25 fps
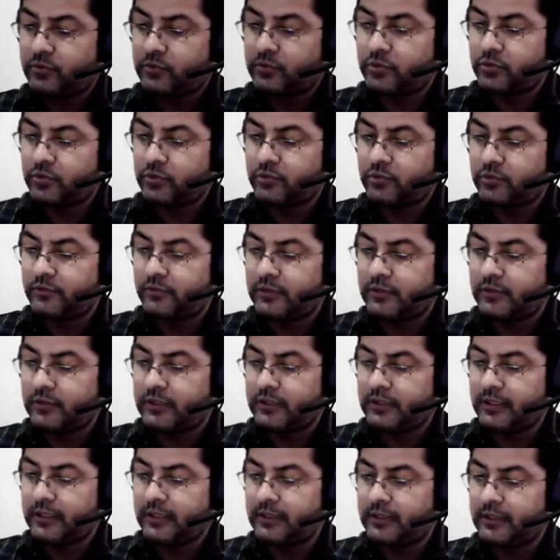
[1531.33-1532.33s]
So we'll
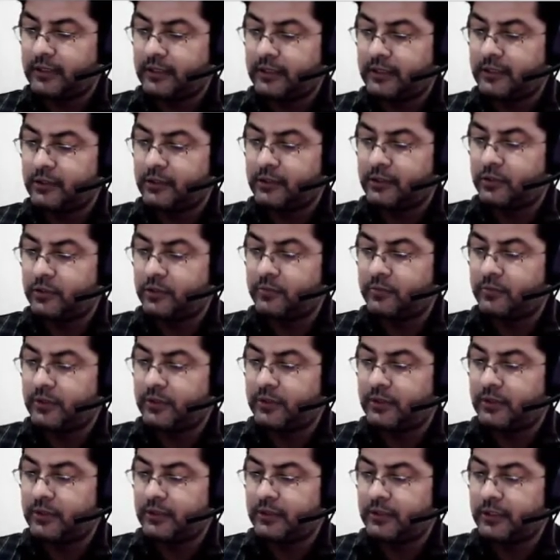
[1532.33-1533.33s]
write in the
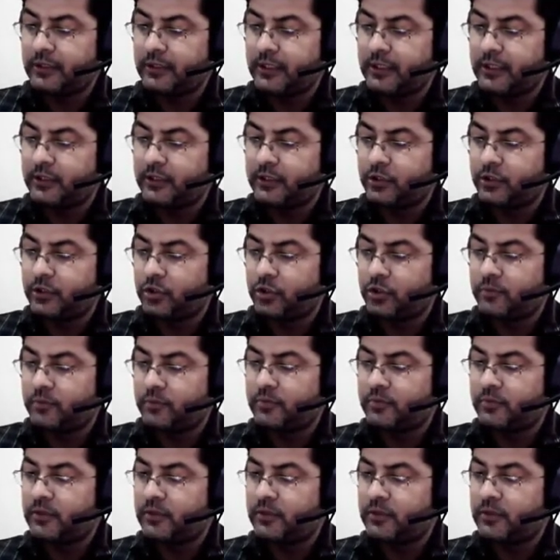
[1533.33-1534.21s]
numerator k cube